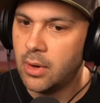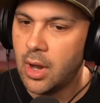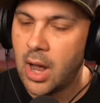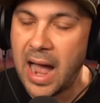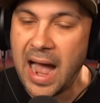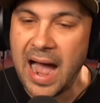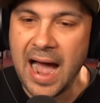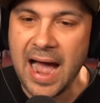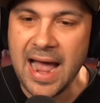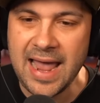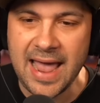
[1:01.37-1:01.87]

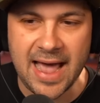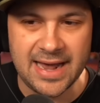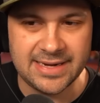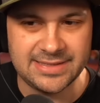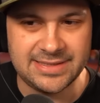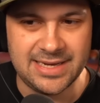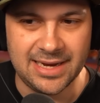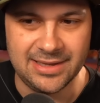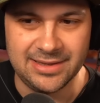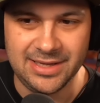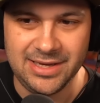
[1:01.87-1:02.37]
I
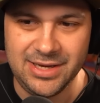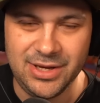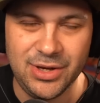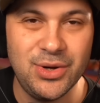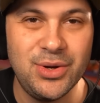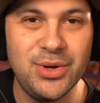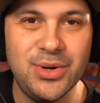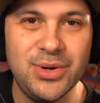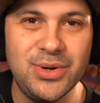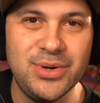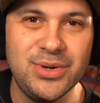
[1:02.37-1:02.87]
accidentally
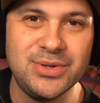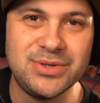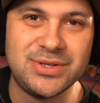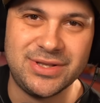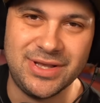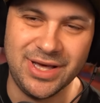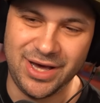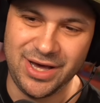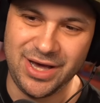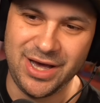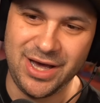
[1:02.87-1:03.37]
used
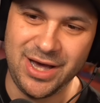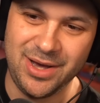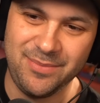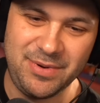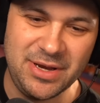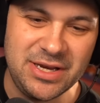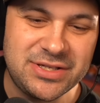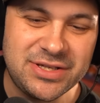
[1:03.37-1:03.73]
the B